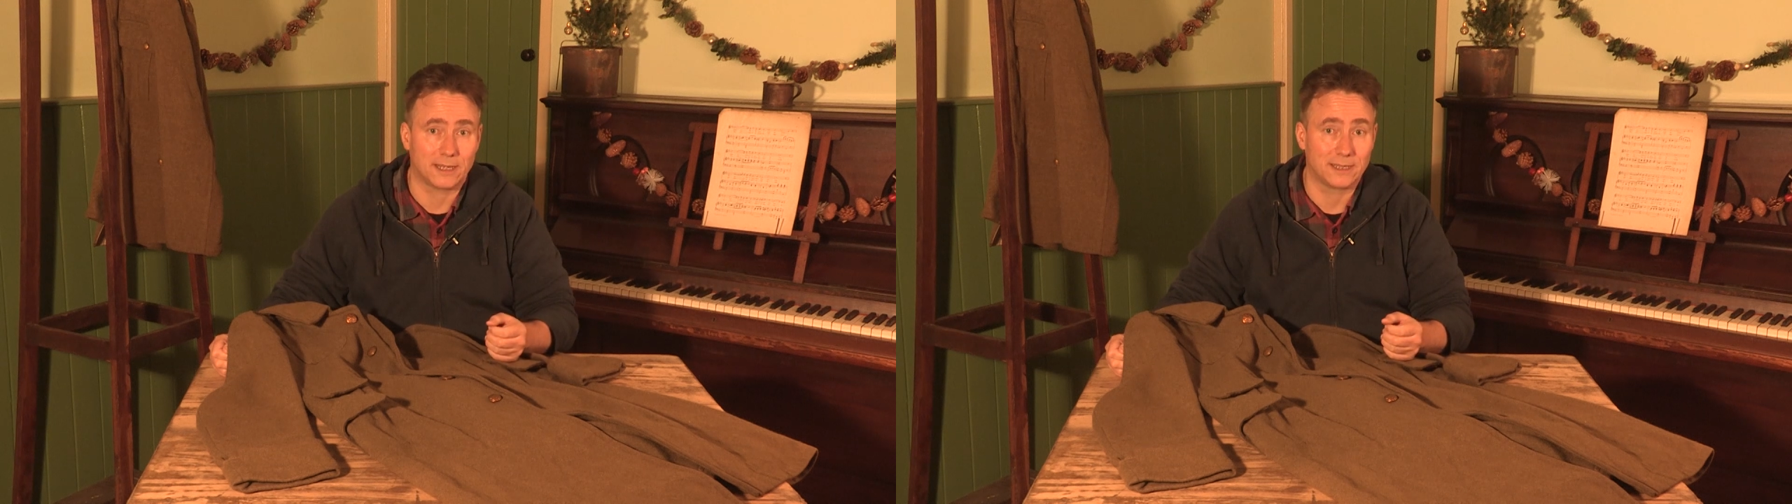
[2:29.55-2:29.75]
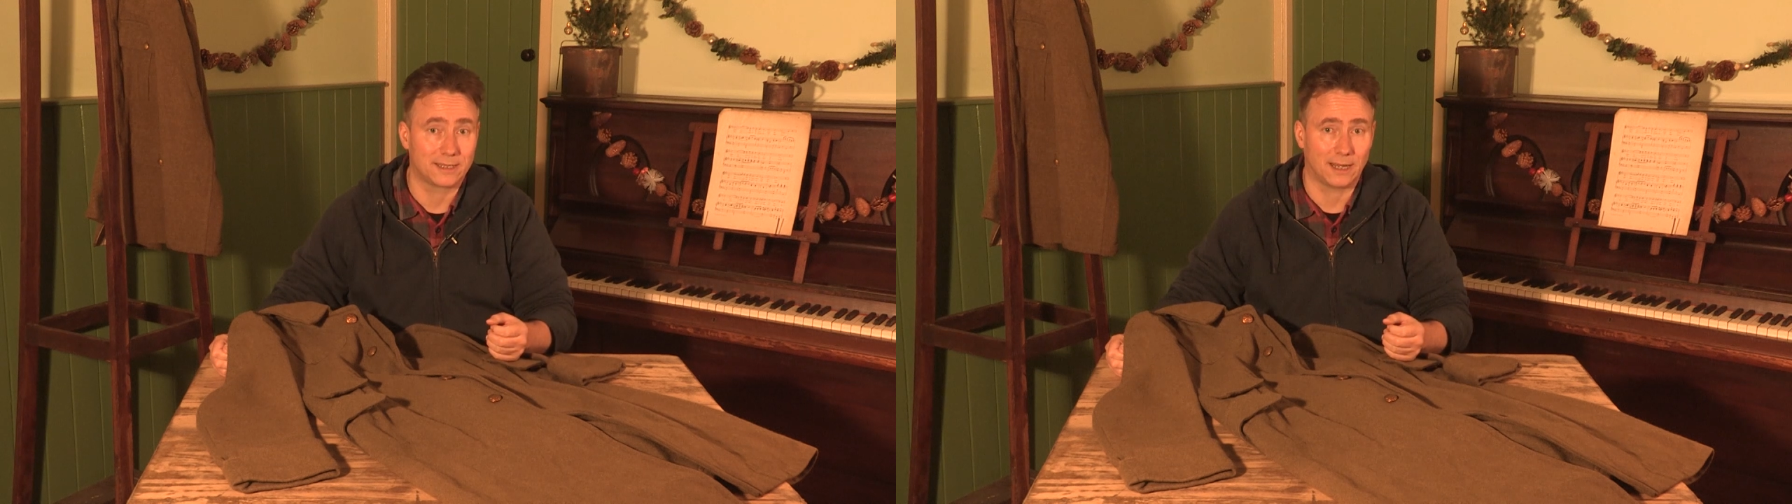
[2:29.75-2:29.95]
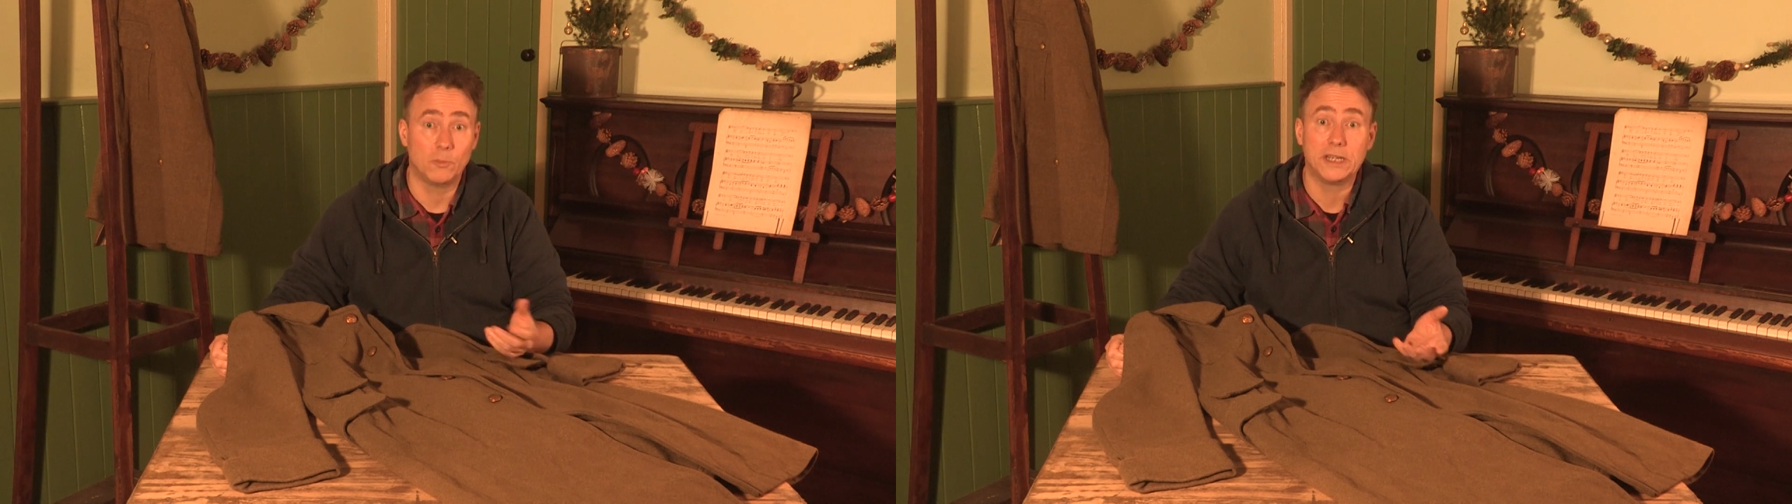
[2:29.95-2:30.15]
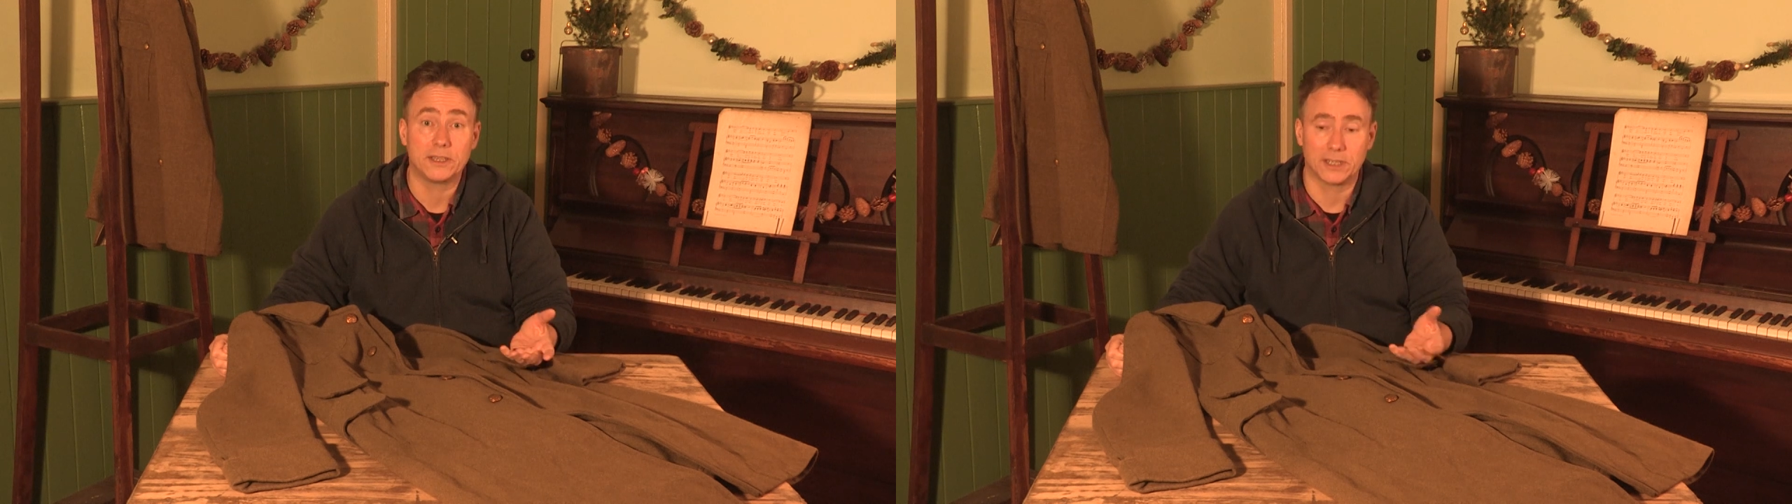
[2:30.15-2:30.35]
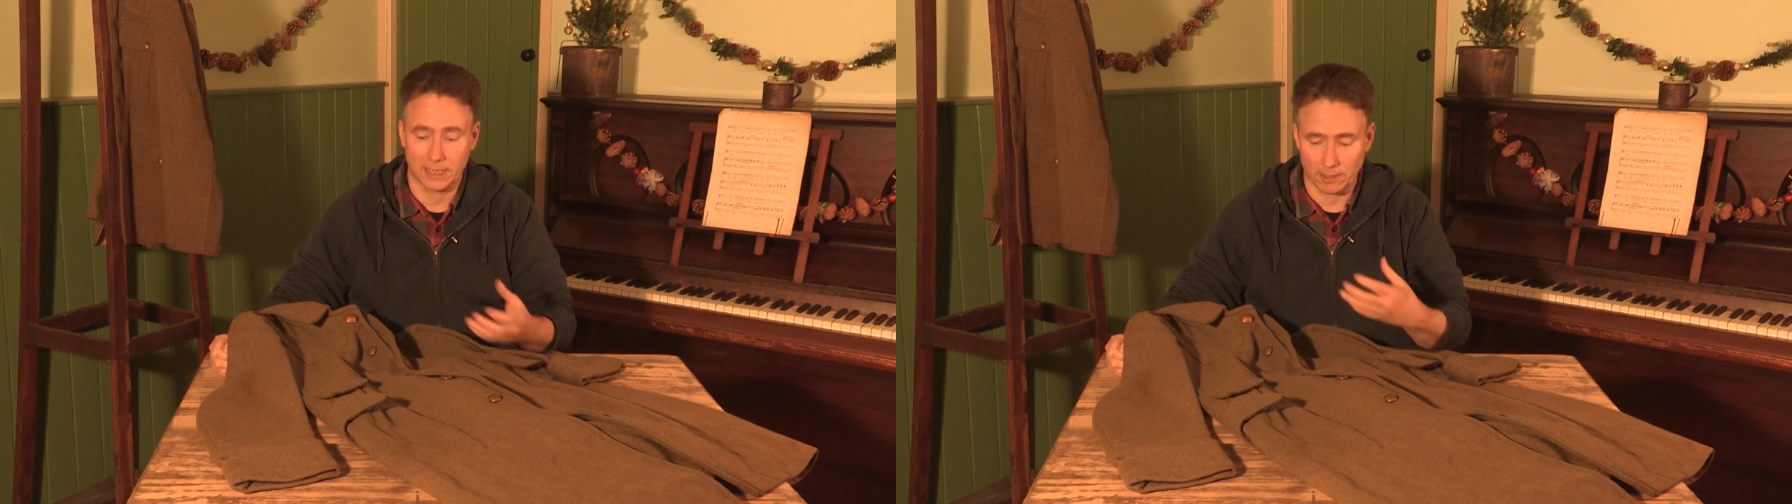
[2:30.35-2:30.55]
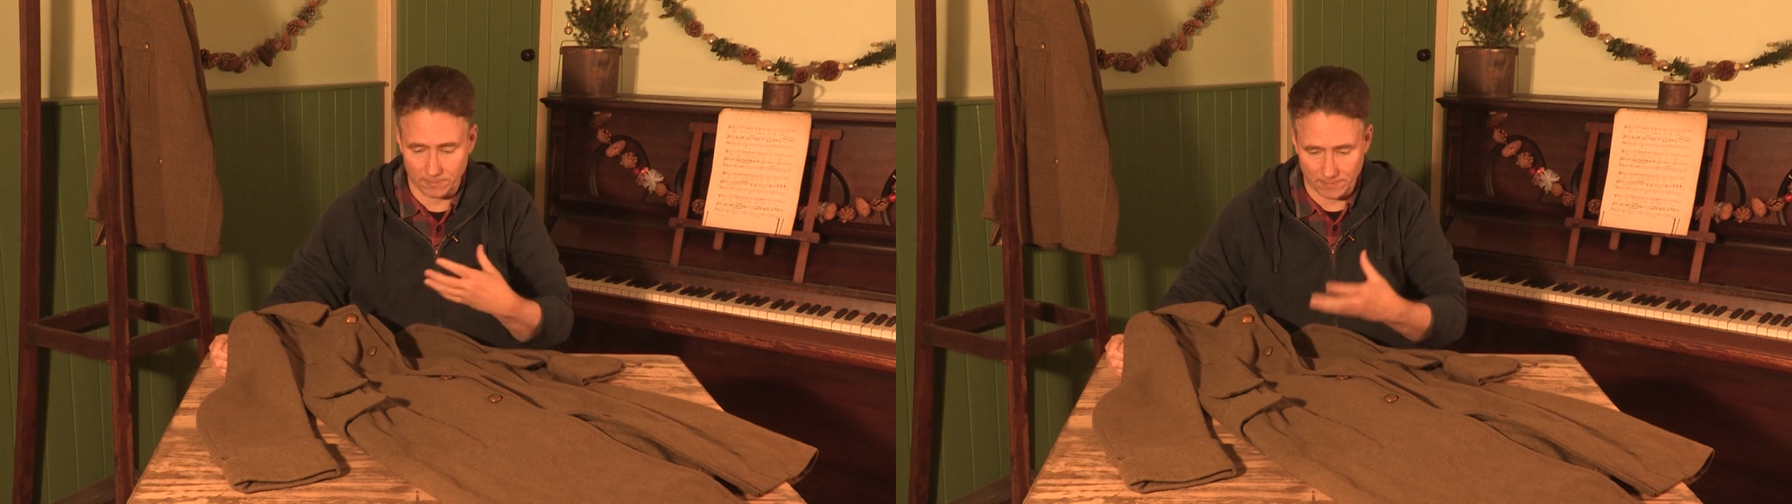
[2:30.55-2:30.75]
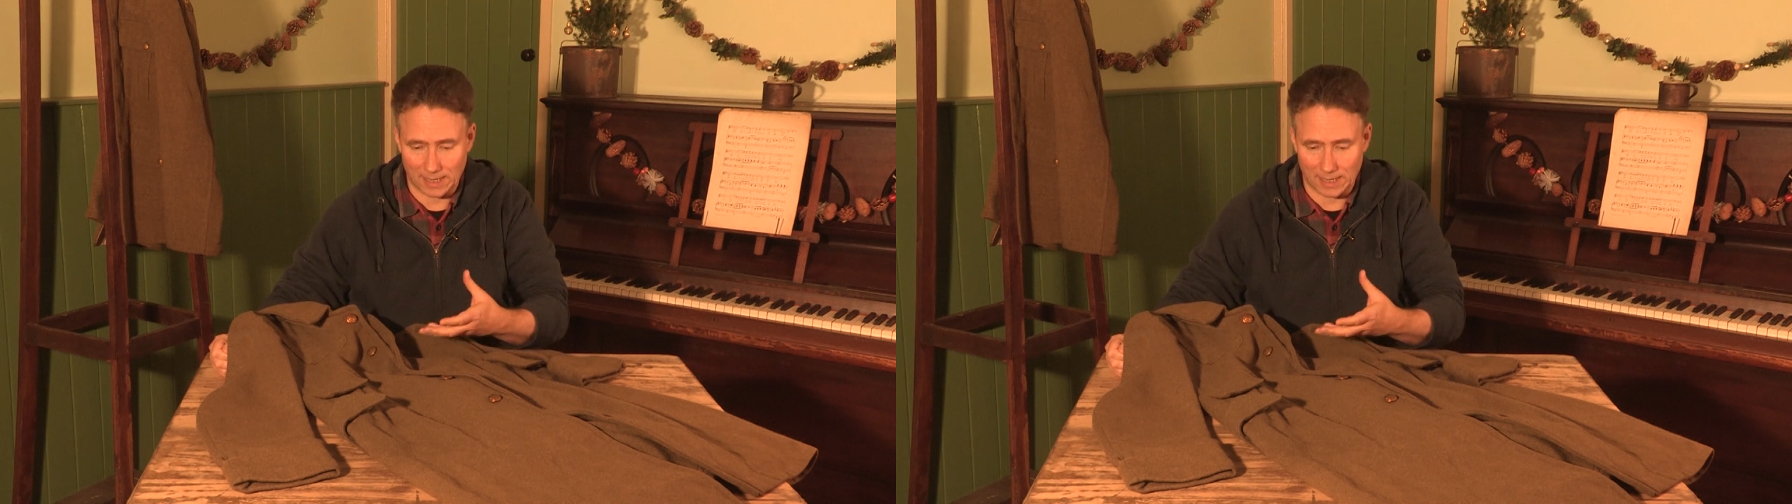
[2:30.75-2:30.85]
and we did the deal,